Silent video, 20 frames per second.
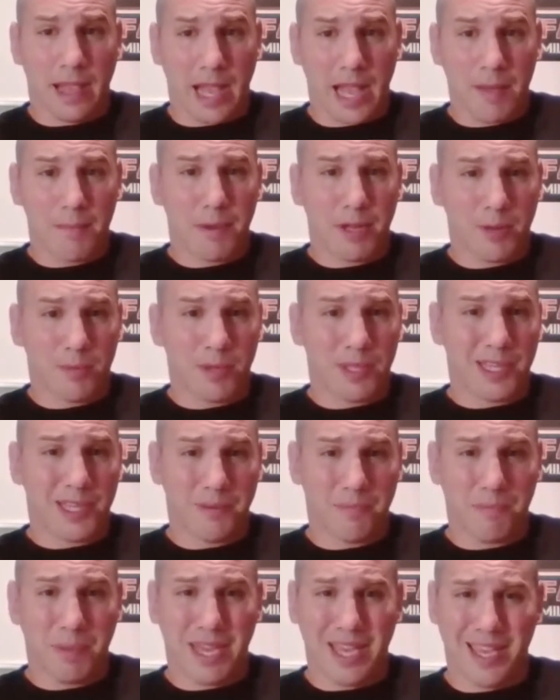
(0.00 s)
I better be
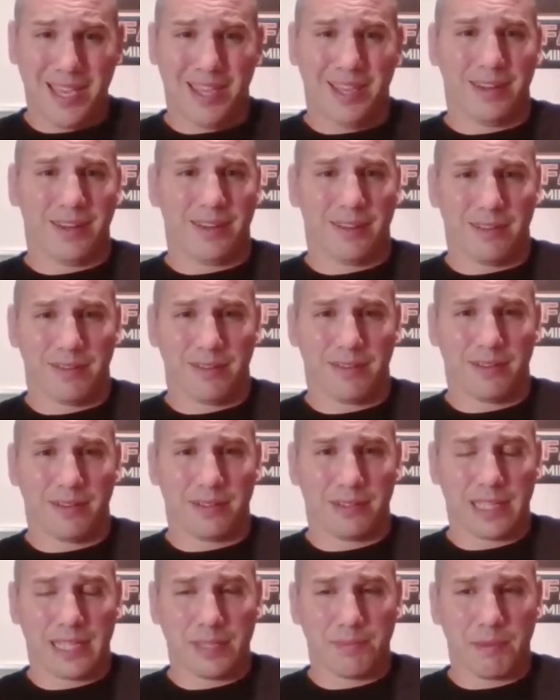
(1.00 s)
getting paid
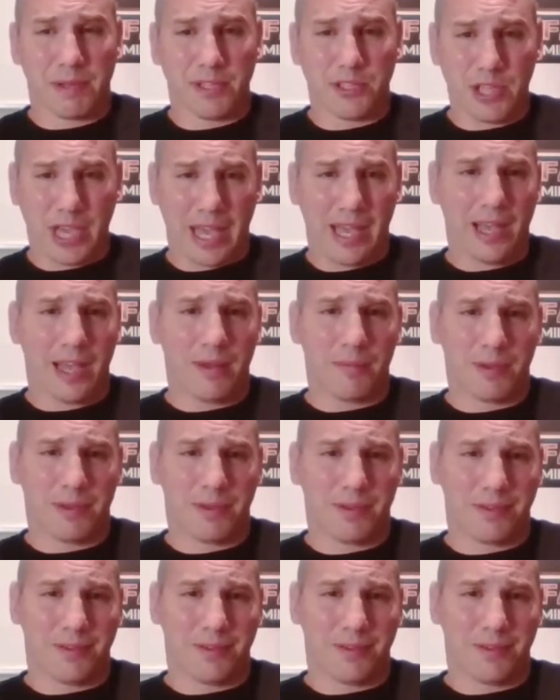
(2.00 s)
because that's my job.